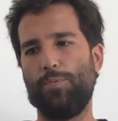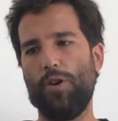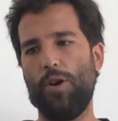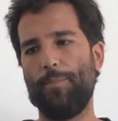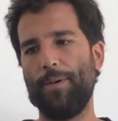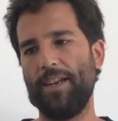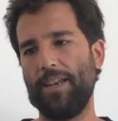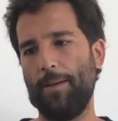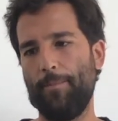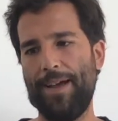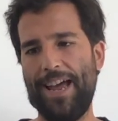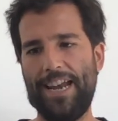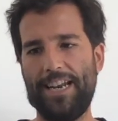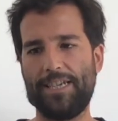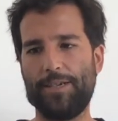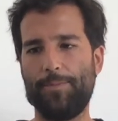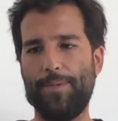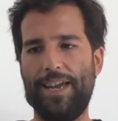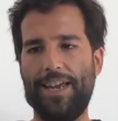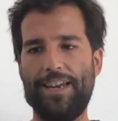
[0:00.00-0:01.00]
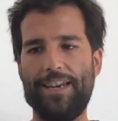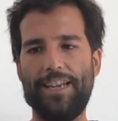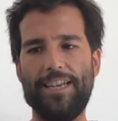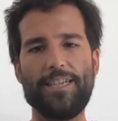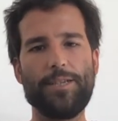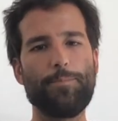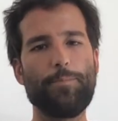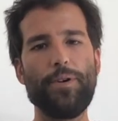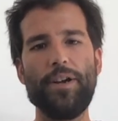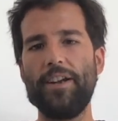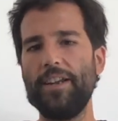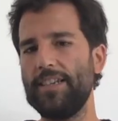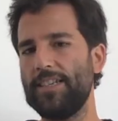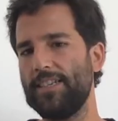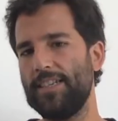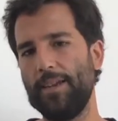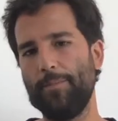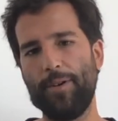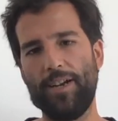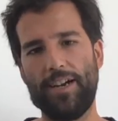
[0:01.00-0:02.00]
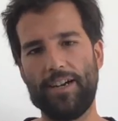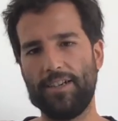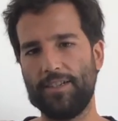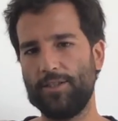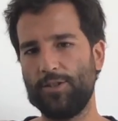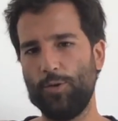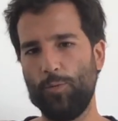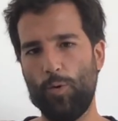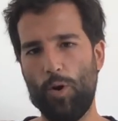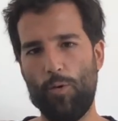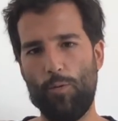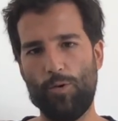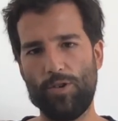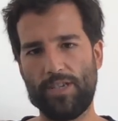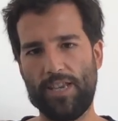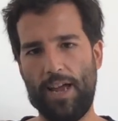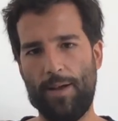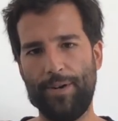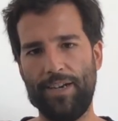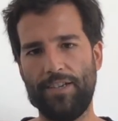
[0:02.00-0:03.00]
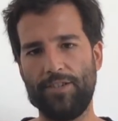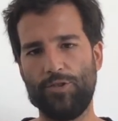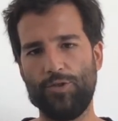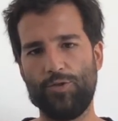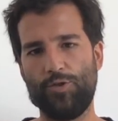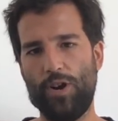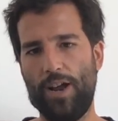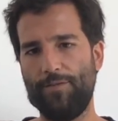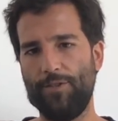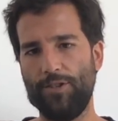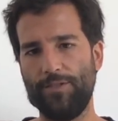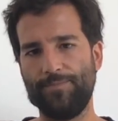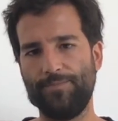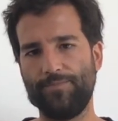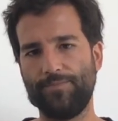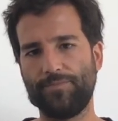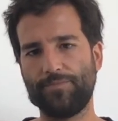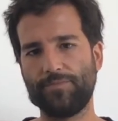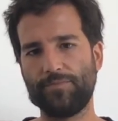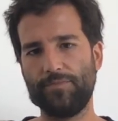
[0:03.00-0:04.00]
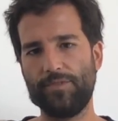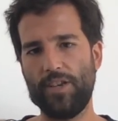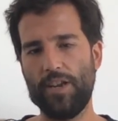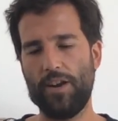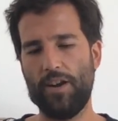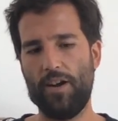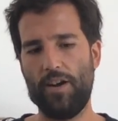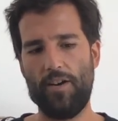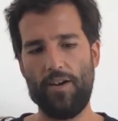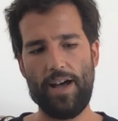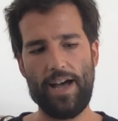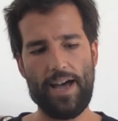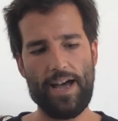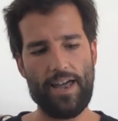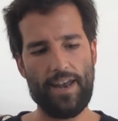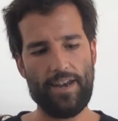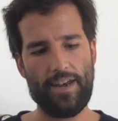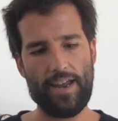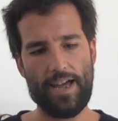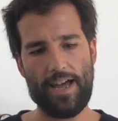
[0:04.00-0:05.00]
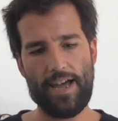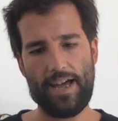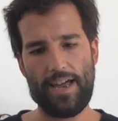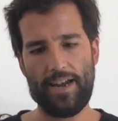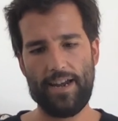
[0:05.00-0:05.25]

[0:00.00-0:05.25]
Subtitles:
property management, it's pretty similar to what was happening to travel, and